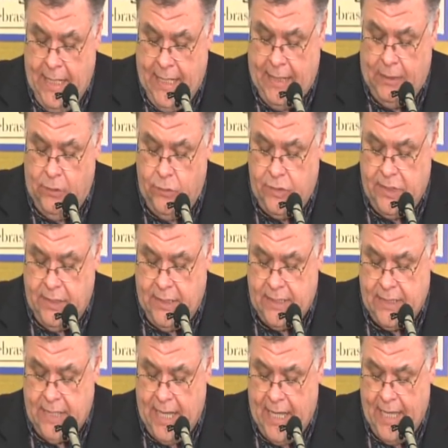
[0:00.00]
He loosened
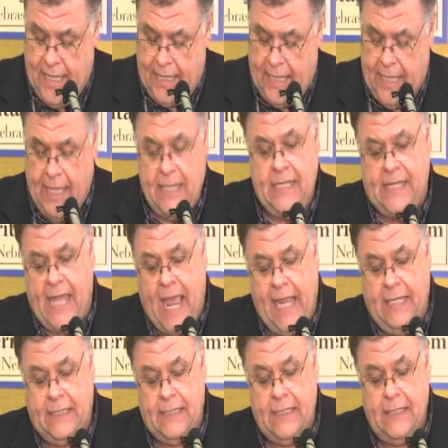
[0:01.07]
his tie again,
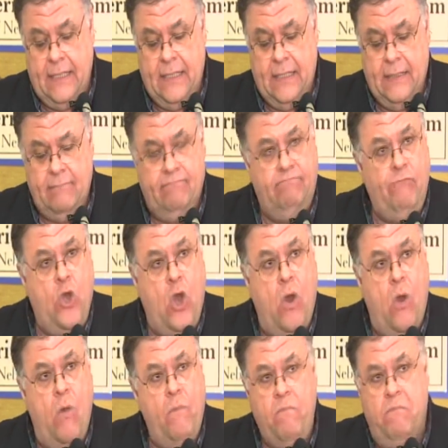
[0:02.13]
yanked it.
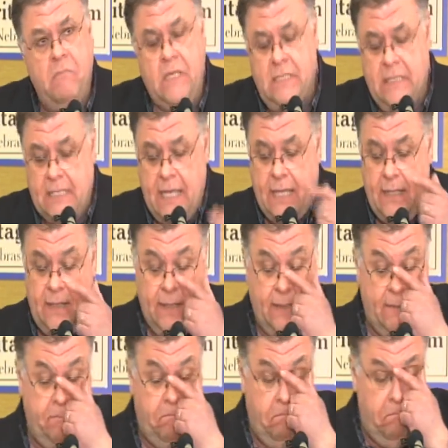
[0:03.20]
"No," he said,
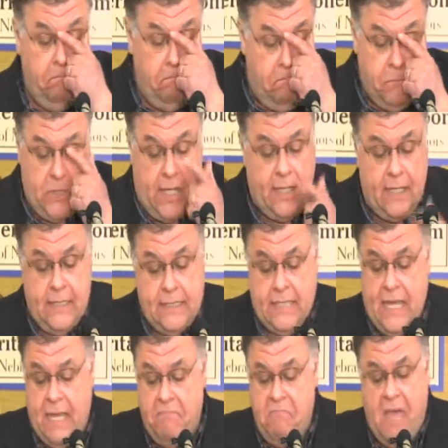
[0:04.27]
shaking his
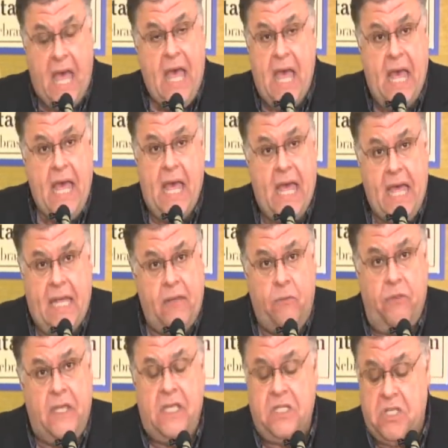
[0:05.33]
head. I
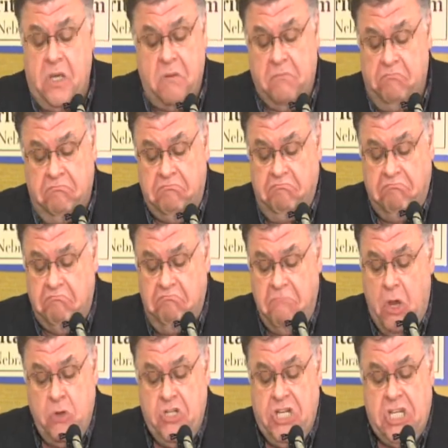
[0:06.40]
don't think so.
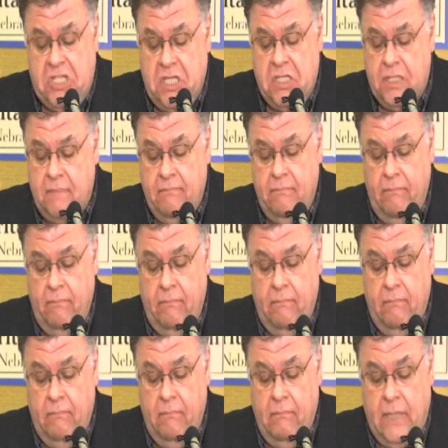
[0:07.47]
No Jesus."
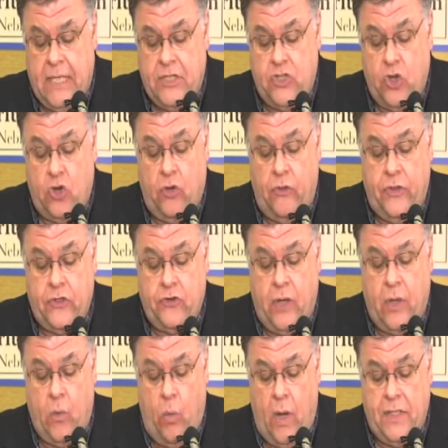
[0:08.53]
He circled the
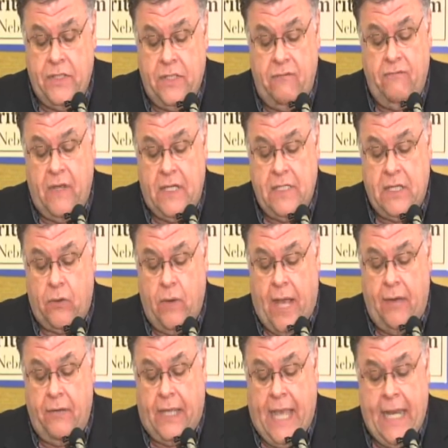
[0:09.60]
trunk once and faced the
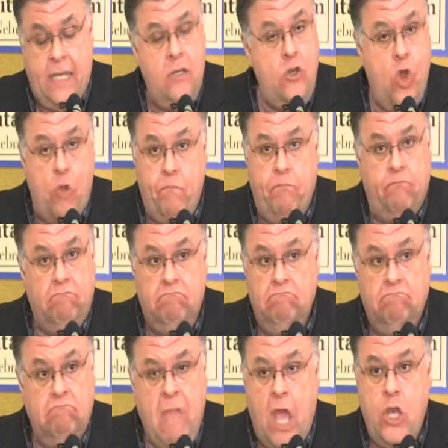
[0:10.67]
crowd again. "Nope.
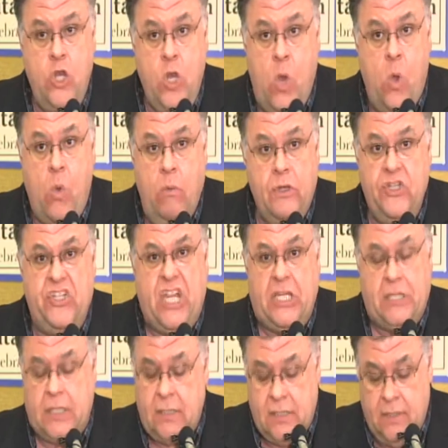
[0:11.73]
No
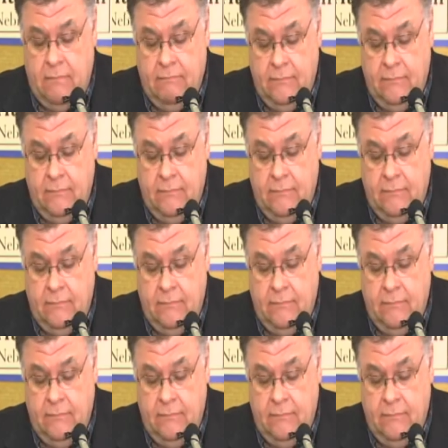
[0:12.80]
Jesus."